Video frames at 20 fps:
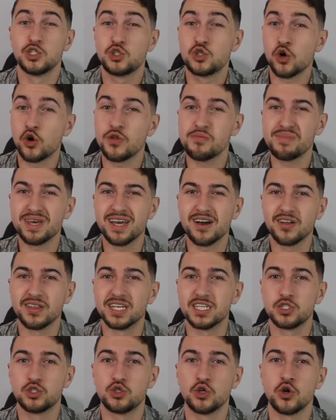Join me on
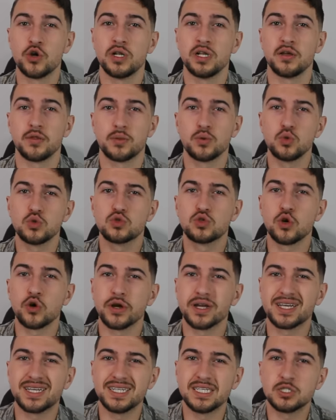this journey through
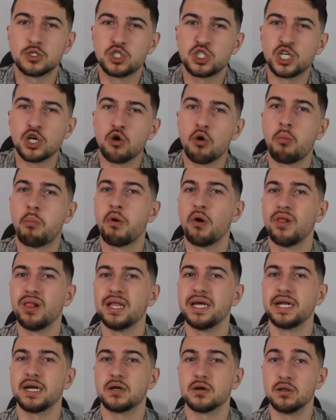Turkey's
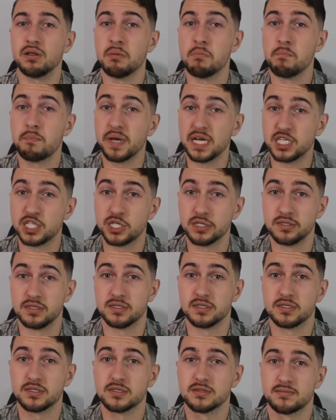geopolitical
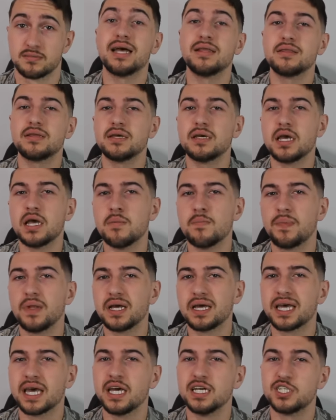ambitions and the
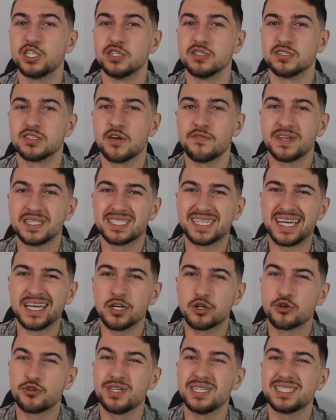implications of its
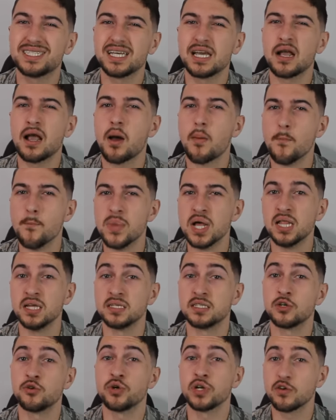increasing
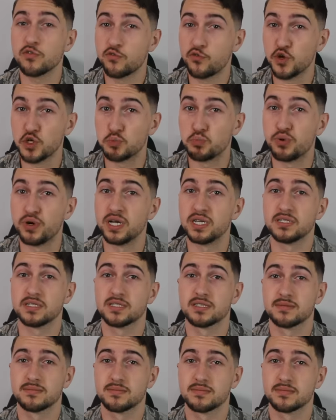military footprint.